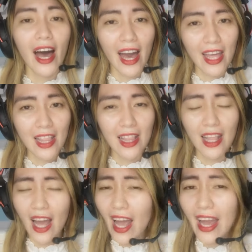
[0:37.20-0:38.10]
I
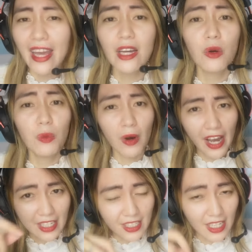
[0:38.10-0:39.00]
like
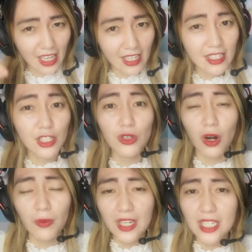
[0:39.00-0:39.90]
writing
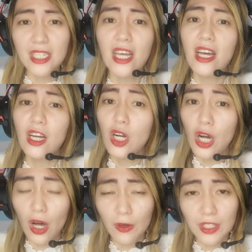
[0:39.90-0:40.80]
stories,
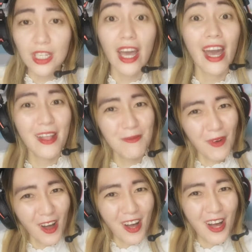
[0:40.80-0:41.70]
quotes, and
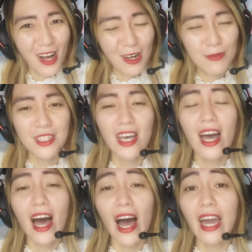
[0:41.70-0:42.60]
poems.
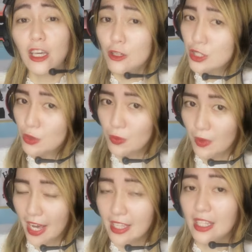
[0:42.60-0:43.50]
I used to
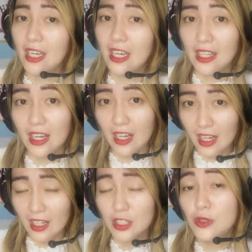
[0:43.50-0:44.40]
write in
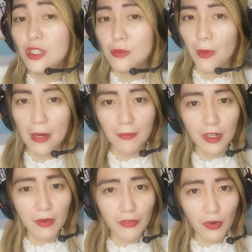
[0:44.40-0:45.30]
a
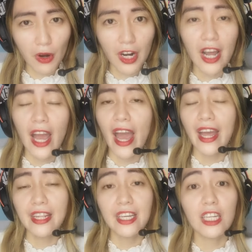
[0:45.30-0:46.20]
newspaper before
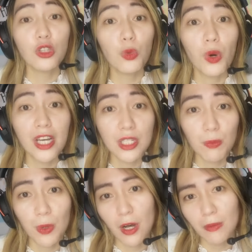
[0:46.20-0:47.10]
and it was
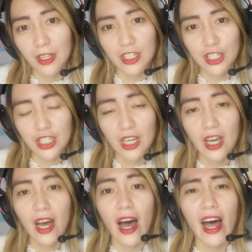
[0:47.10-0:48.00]
published.
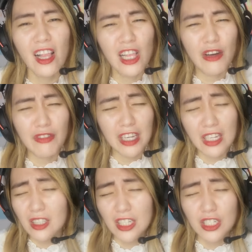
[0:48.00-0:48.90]
I love
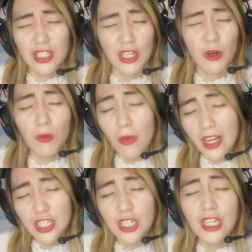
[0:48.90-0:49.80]
English so
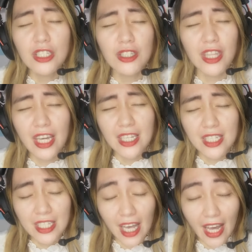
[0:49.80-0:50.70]
much to the
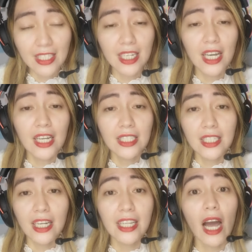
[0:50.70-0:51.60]
extent
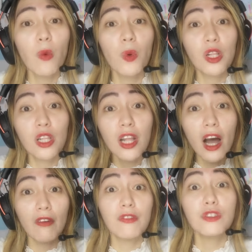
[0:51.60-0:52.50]
that I would
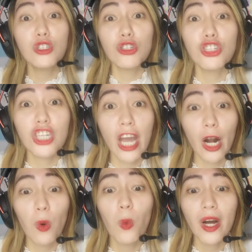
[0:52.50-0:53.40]
love to
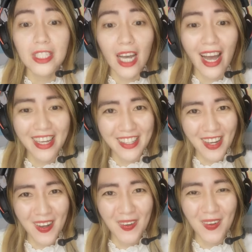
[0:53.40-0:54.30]
share what I
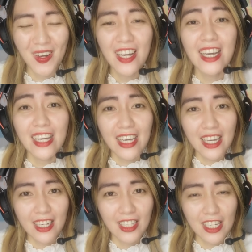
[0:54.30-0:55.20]
know.
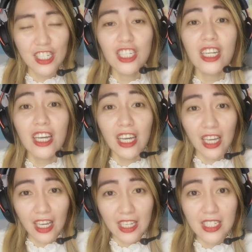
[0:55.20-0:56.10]
English
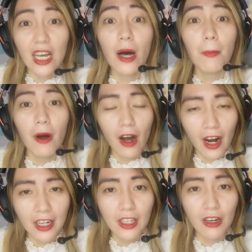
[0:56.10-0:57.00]
is a
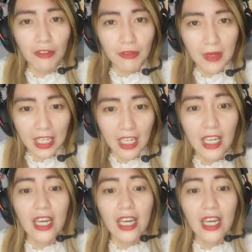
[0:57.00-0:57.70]
part of me.